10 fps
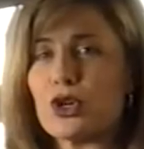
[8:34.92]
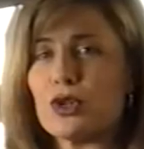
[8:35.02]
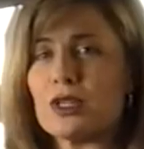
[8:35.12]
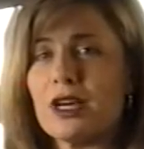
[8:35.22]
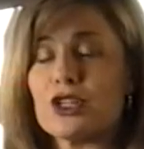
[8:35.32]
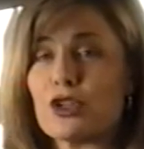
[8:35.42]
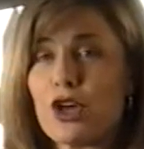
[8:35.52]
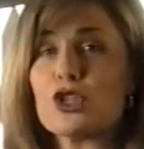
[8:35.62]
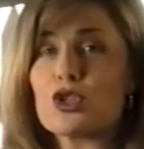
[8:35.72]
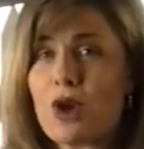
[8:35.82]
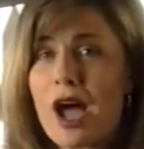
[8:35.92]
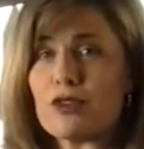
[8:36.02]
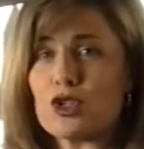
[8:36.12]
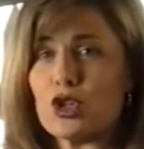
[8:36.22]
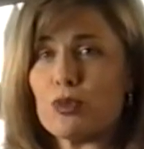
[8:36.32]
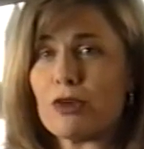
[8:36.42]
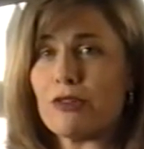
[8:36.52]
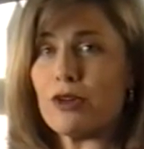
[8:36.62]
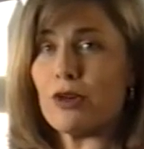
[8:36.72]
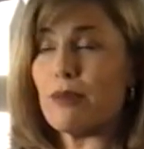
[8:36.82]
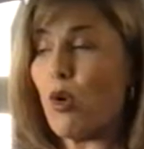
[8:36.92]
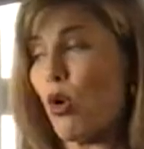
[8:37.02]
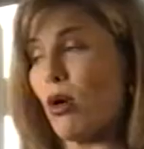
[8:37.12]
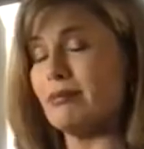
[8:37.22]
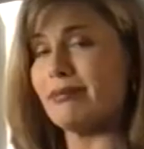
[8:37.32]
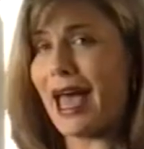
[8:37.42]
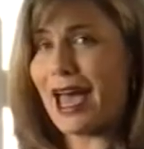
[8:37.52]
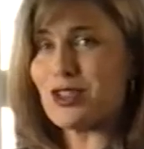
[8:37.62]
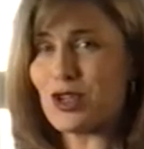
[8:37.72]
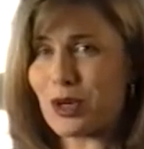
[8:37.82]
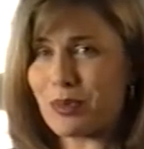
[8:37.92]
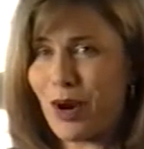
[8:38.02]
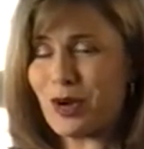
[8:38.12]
returned to those drivers who prefer a more hands-on